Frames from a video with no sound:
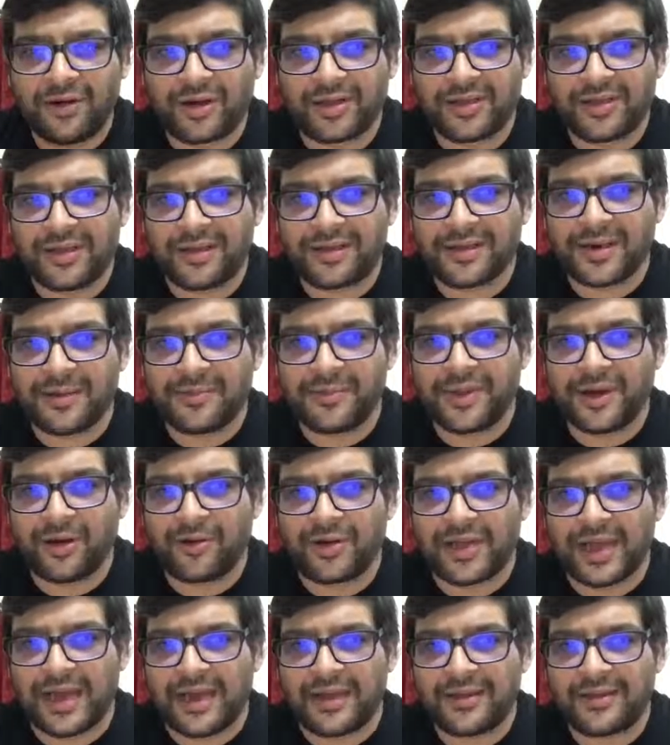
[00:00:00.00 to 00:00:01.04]
or this comes
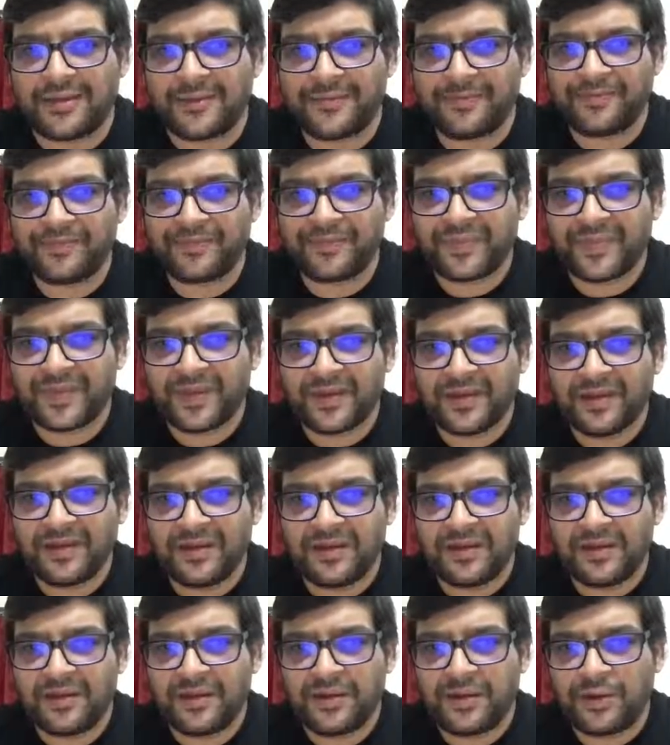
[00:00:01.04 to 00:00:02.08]
out as
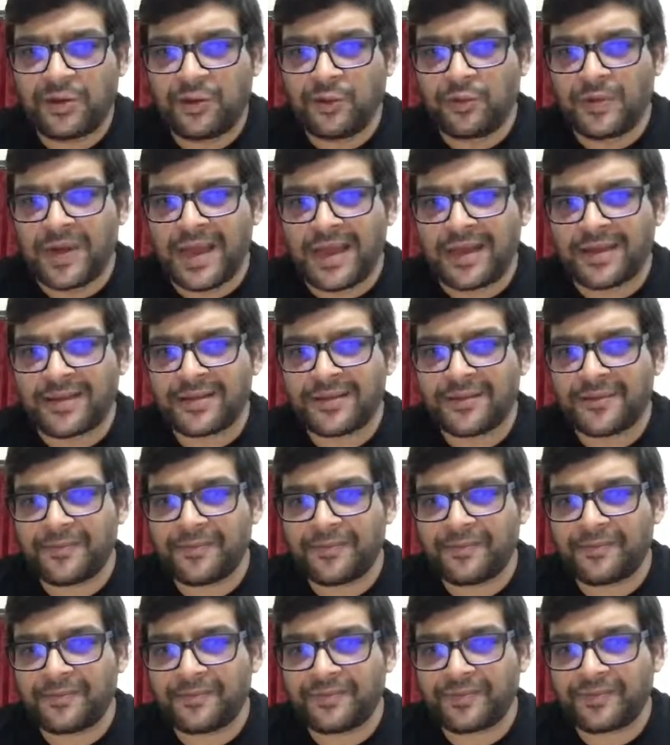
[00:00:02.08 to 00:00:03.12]
2x
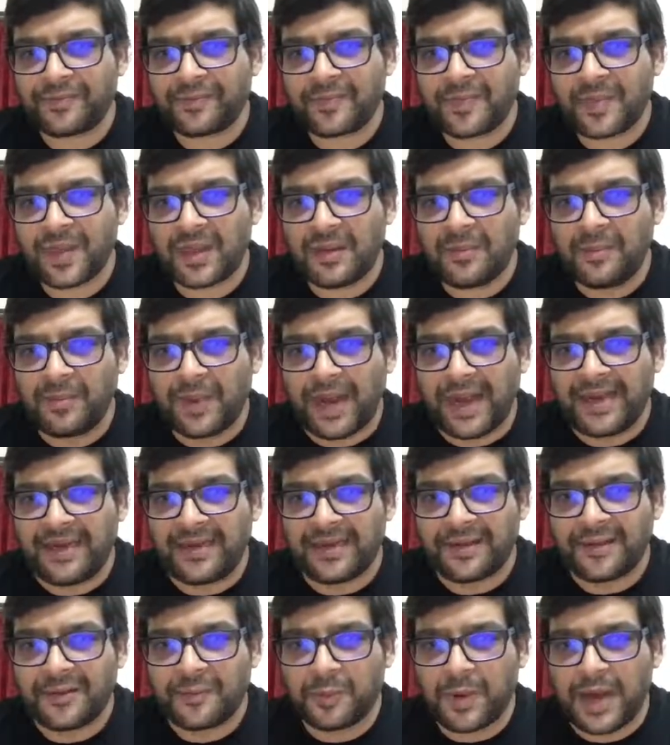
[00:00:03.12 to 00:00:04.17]

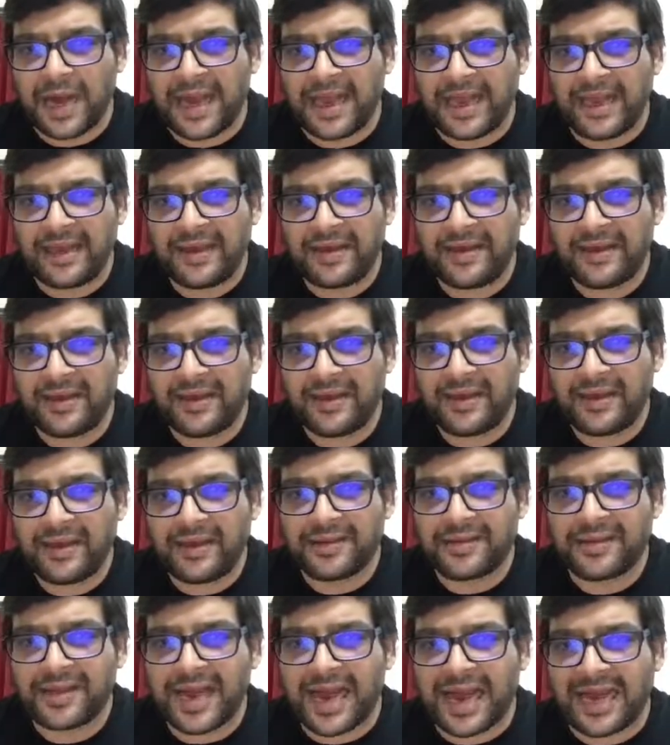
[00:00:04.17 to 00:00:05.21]
minus y
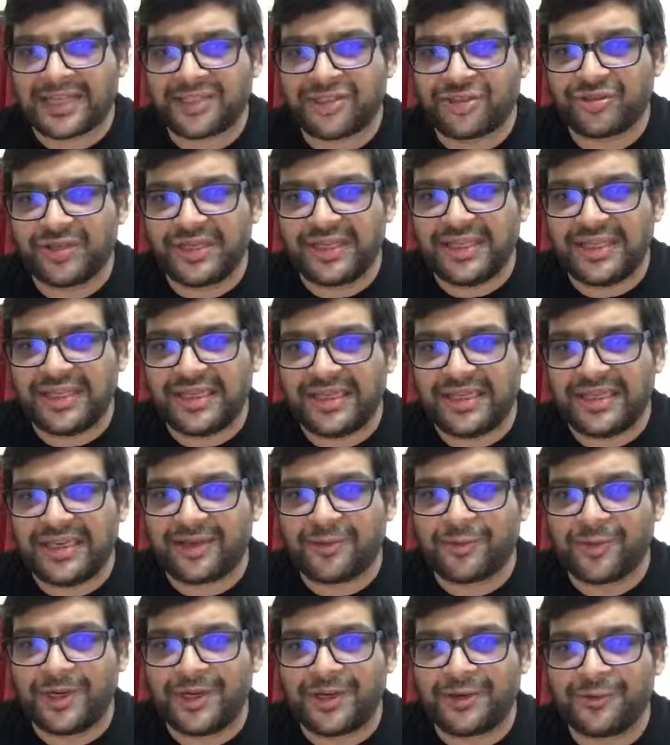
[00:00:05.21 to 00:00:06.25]
is actually
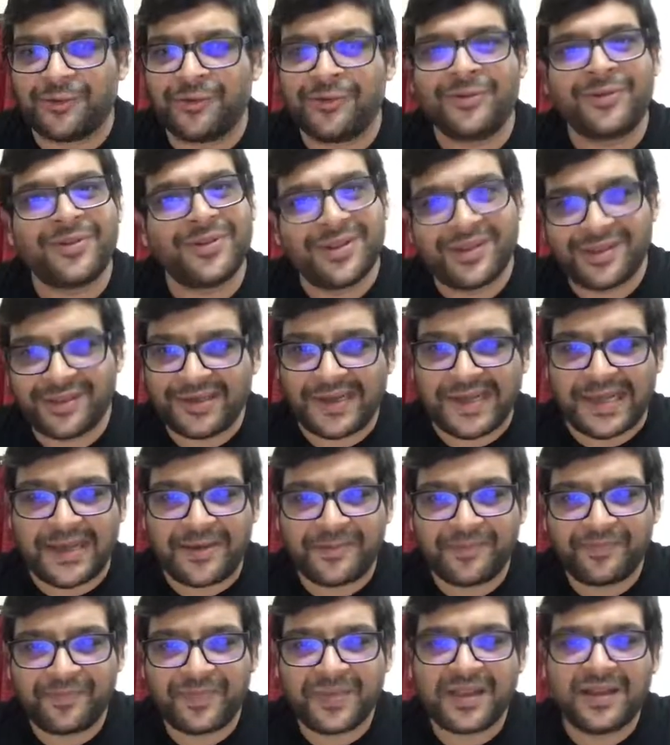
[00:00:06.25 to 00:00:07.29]
equal to 3.
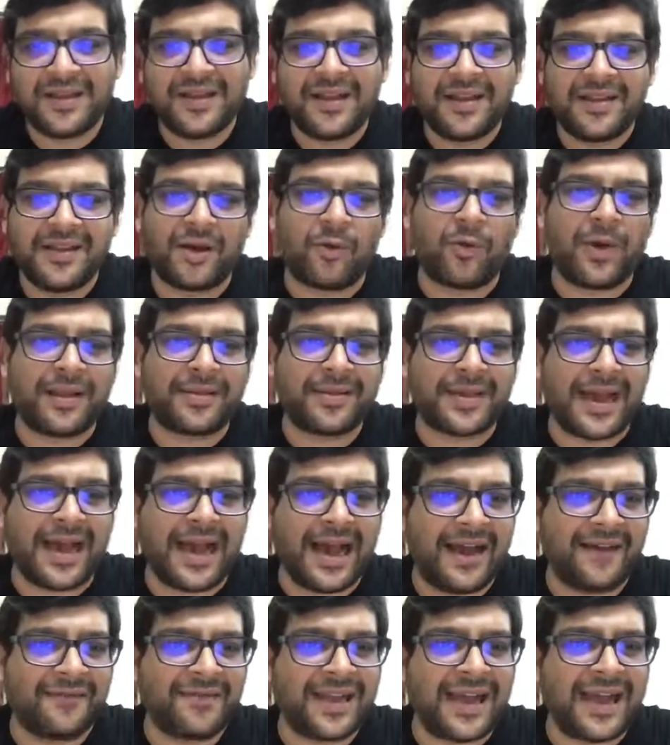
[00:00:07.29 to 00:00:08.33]
Now once I
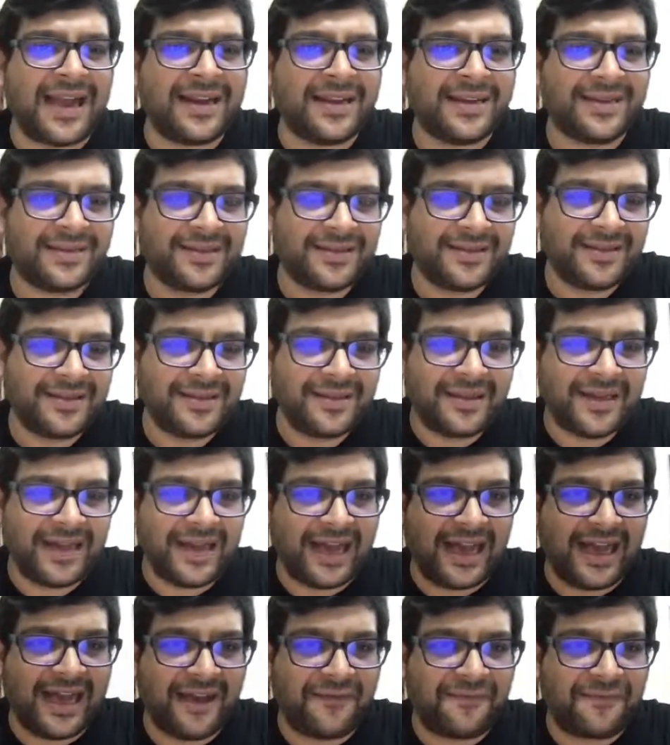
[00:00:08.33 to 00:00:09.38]
have that,
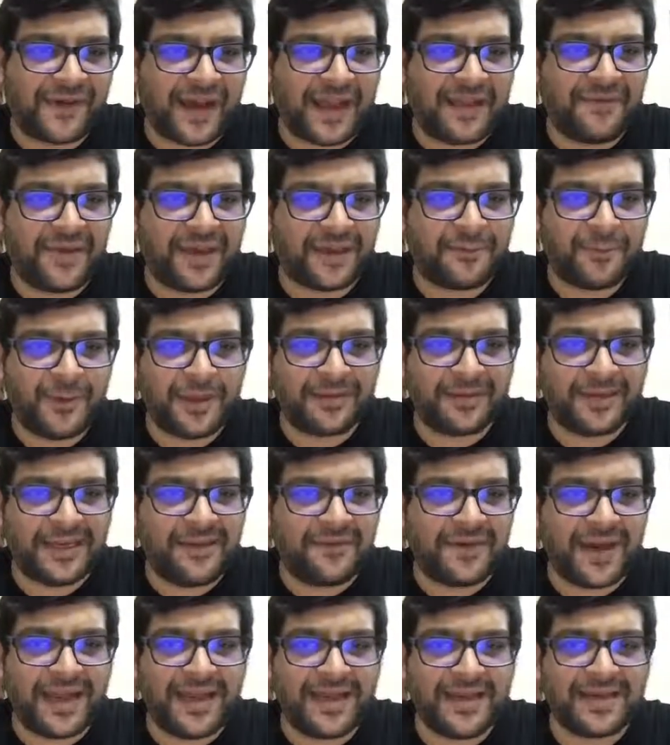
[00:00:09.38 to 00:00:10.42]
I have 5x plus
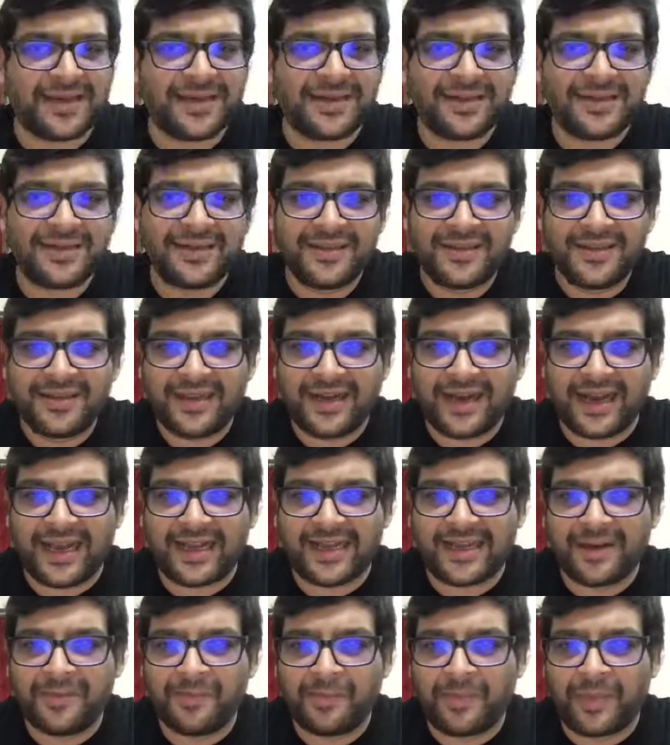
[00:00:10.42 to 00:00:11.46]
3y here. I
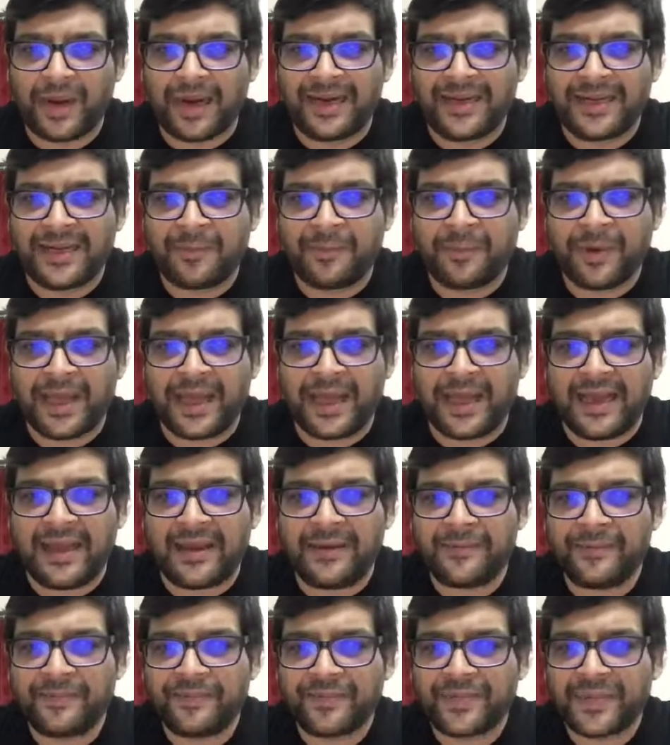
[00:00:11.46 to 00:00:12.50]
can multiply
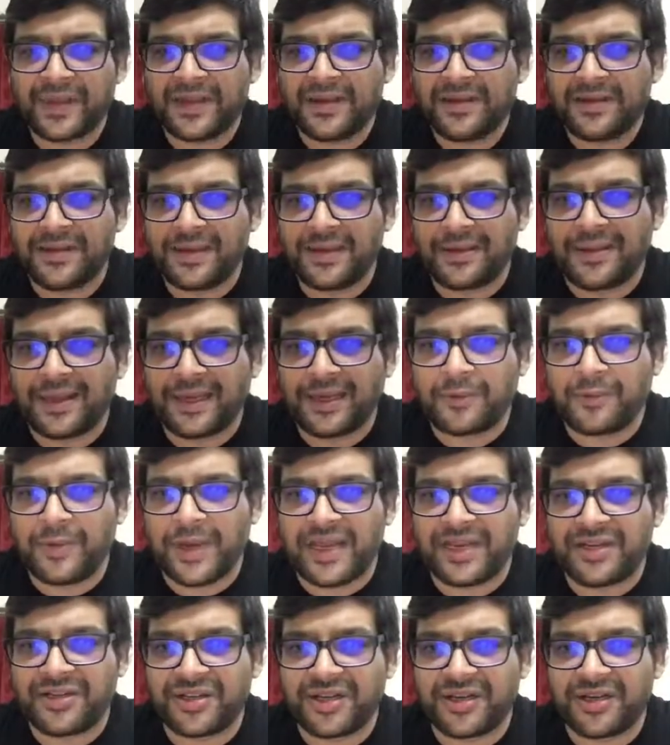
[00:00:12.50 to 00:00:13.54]
this
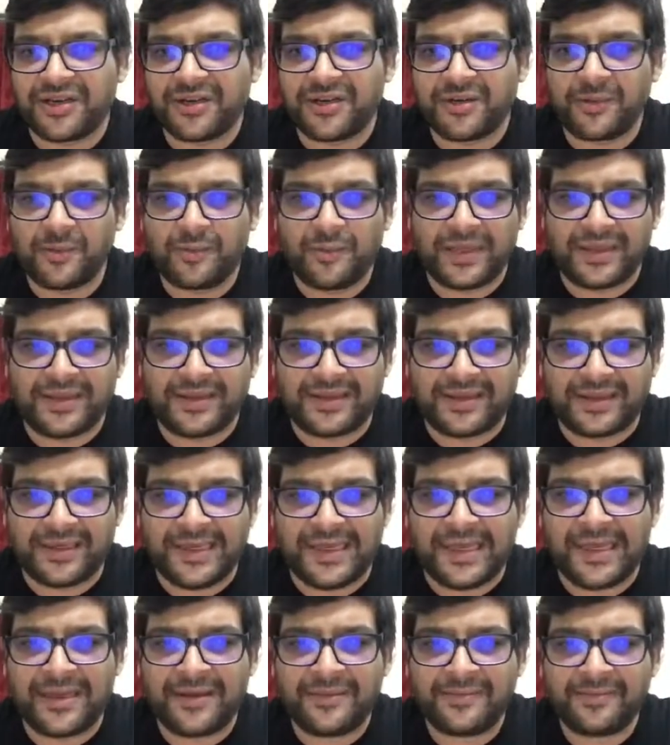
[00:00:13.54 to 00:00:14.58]
equation with
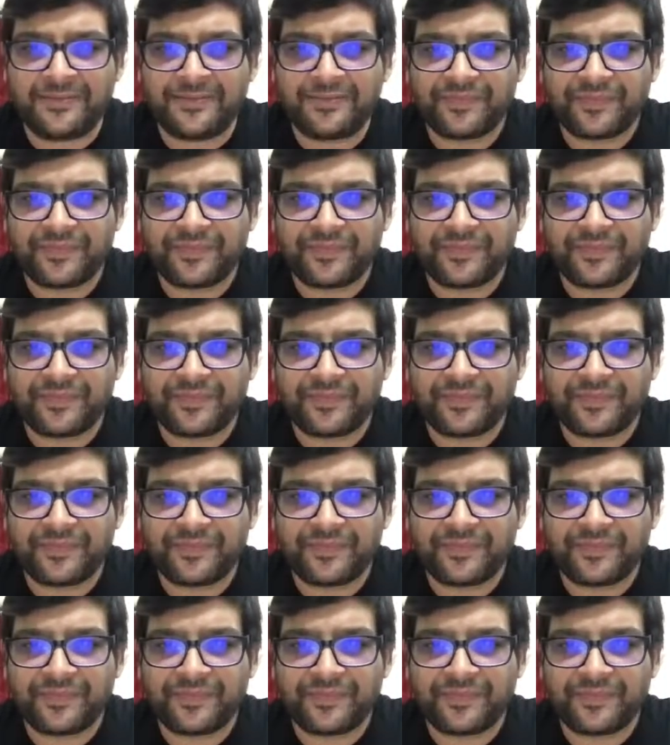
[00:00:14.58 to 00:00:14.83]
3.